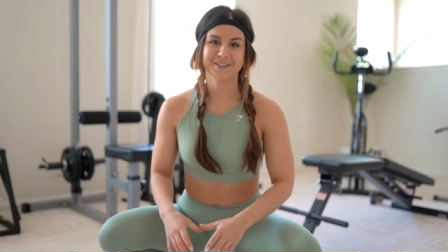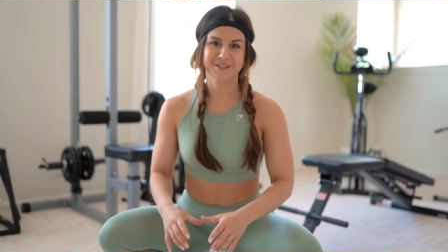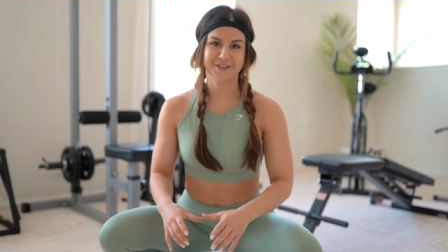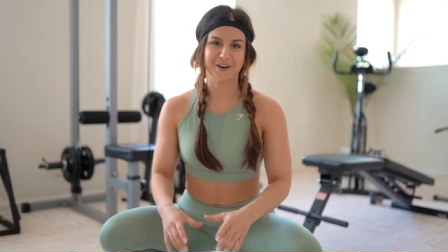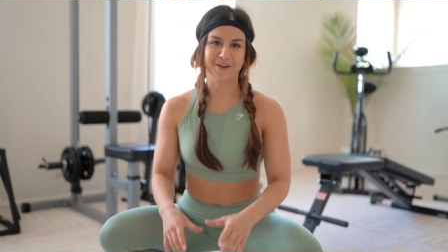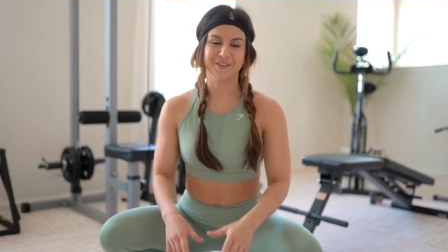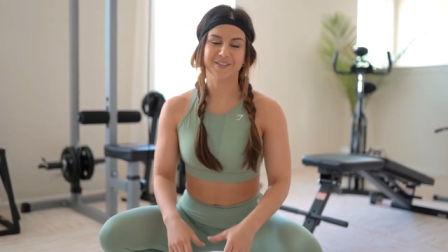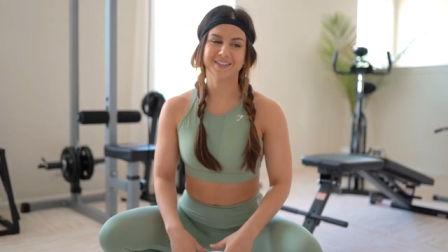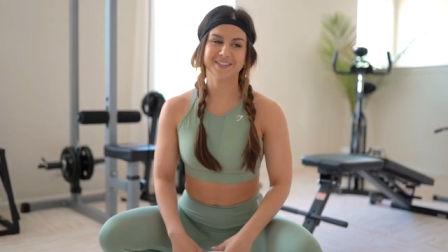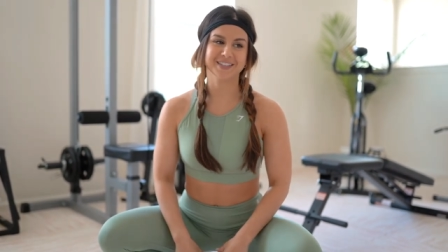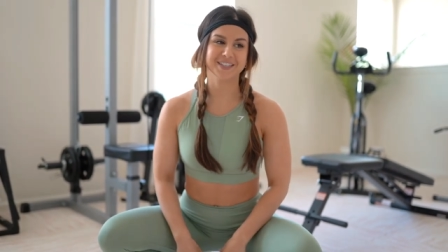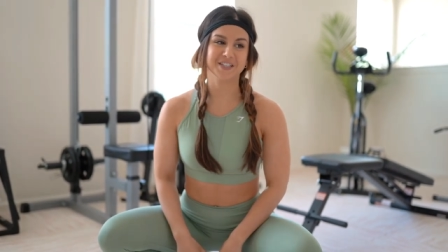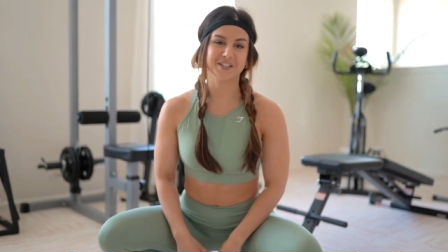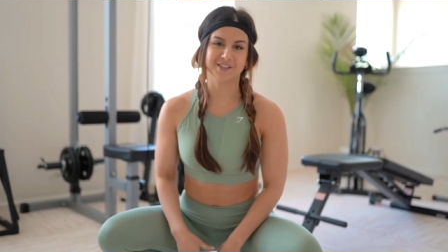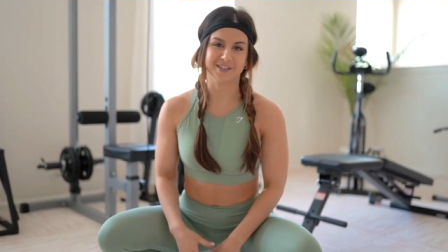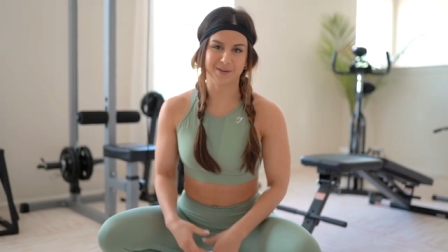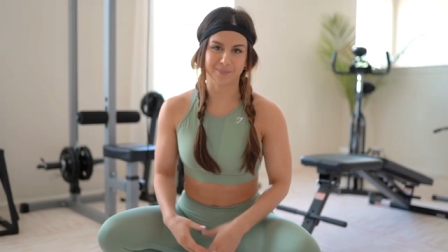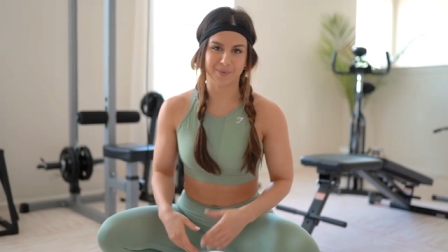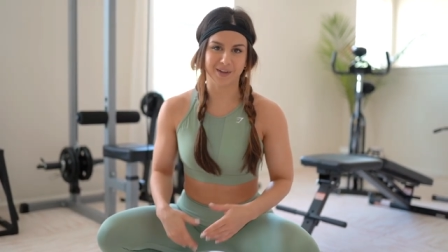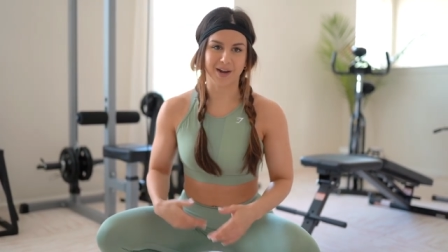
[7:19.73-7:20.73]
so this is
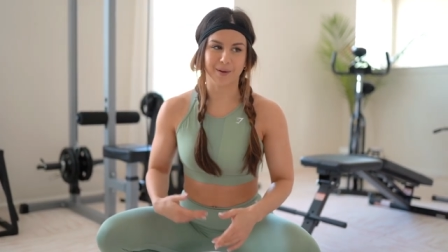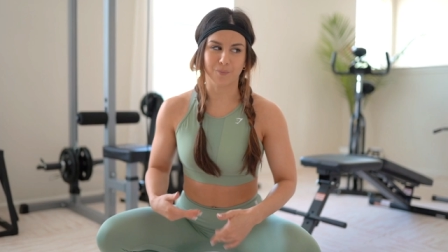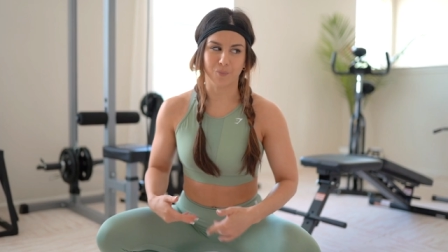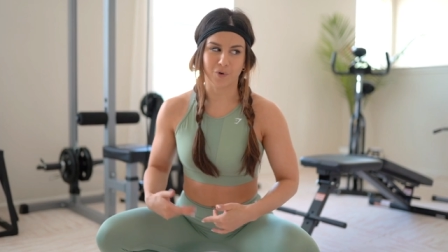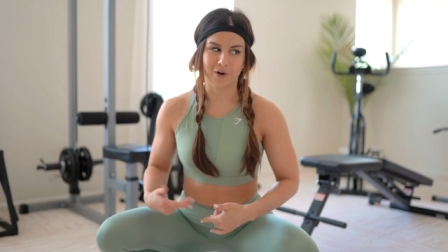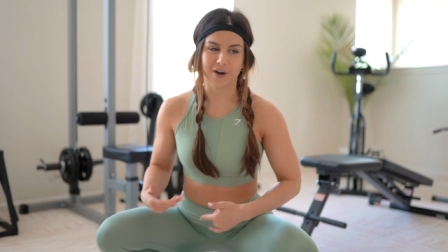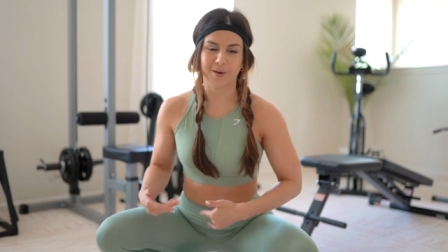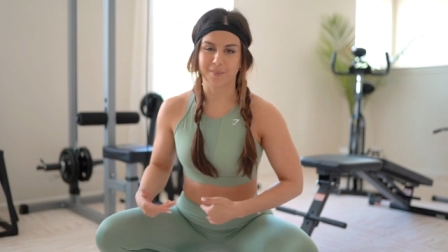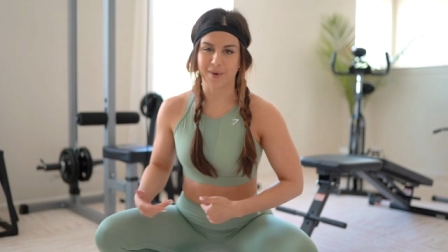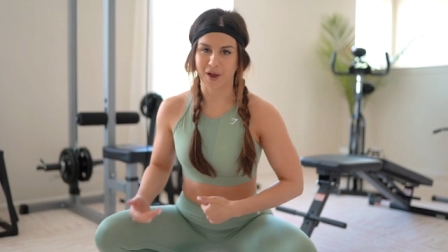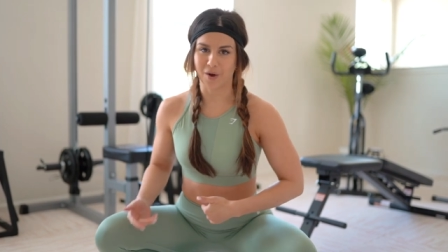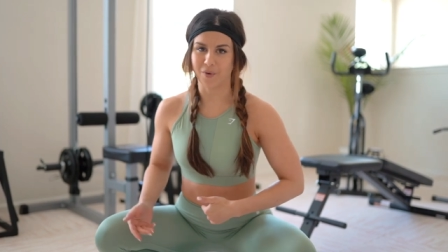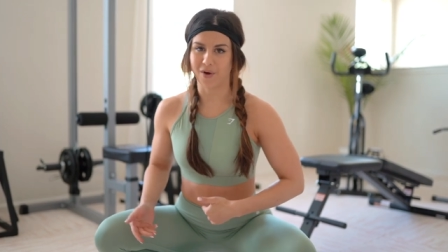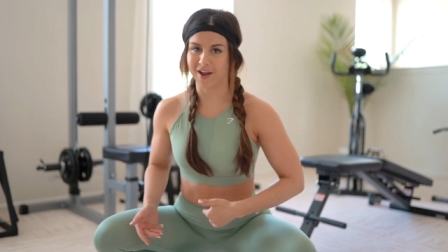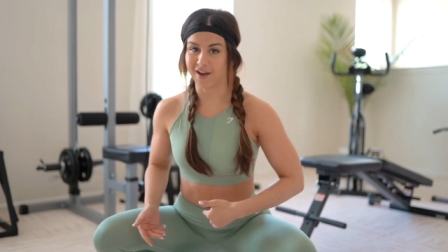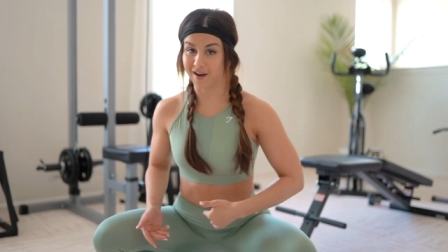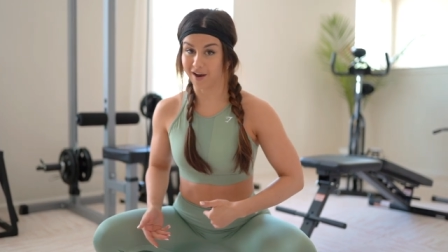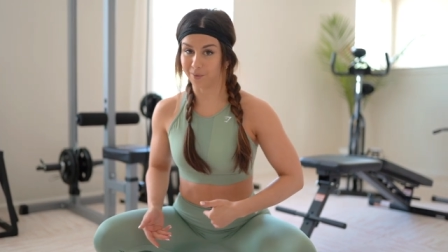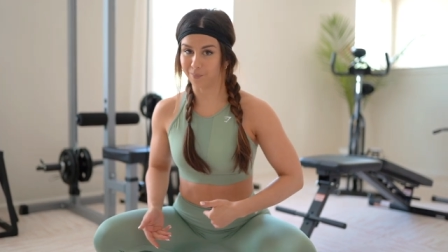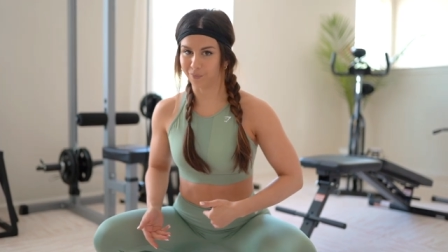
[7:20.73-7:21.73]
just something I'm working my
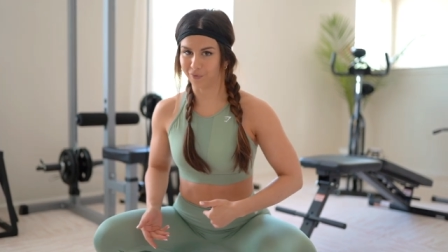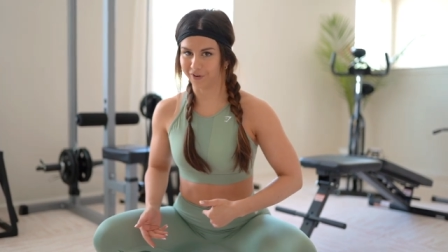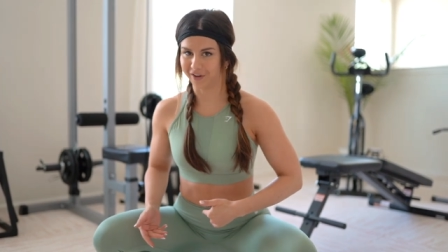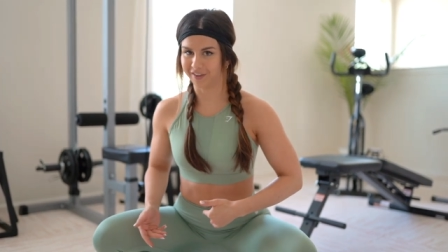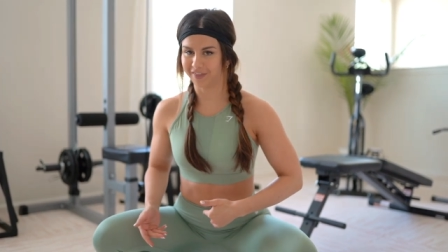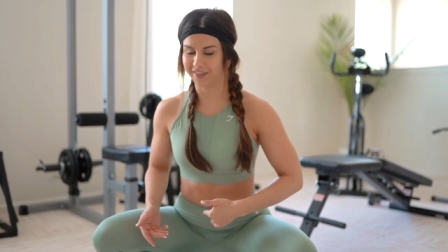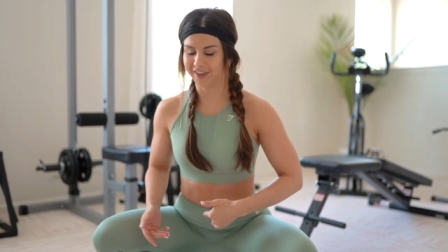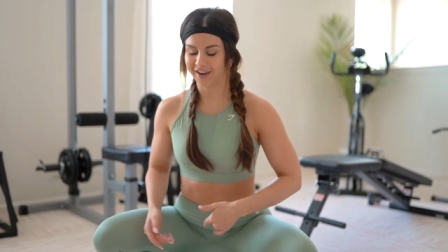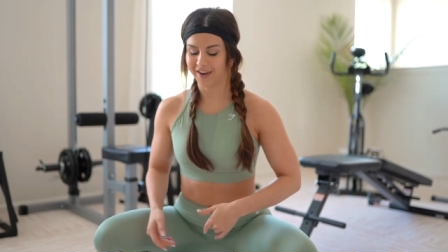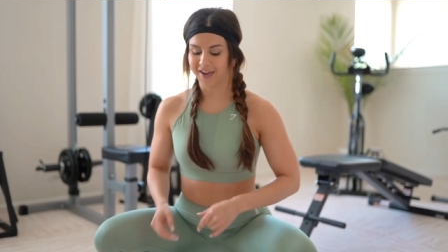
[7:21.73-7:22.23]
way up with.